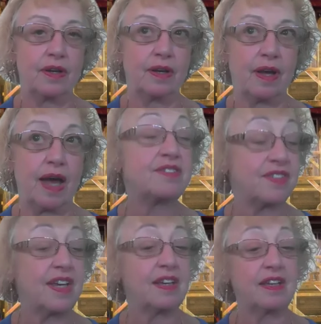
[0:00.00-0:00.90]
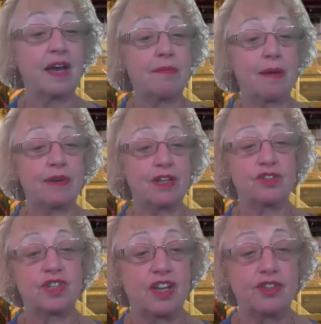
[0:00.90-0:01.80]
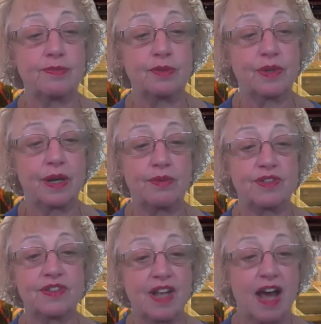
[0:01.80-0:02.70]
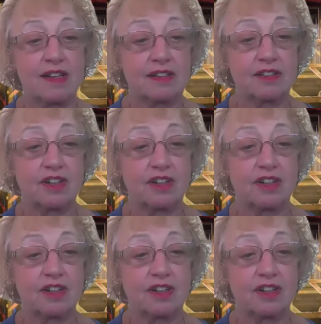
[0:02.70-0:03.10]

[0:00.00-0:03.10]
and singing. Yeah, my mother tells me when I was a toddler,